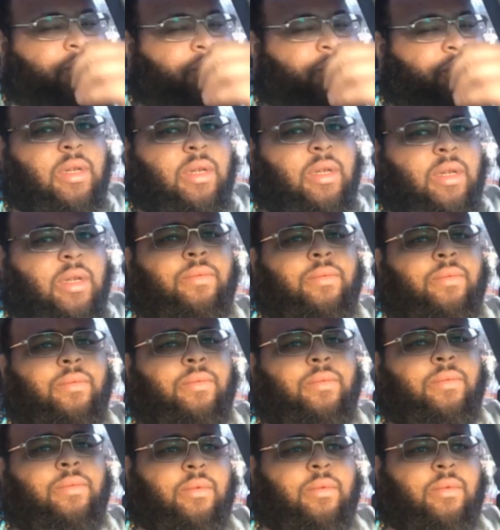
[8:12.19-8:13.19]
recently.
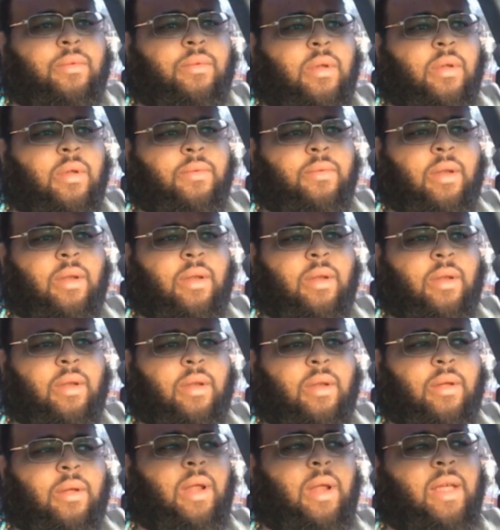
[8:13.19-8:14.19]
There was
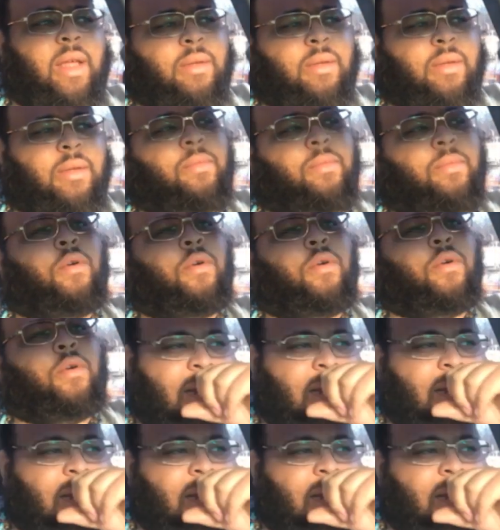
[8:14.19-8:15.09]
the lesson before the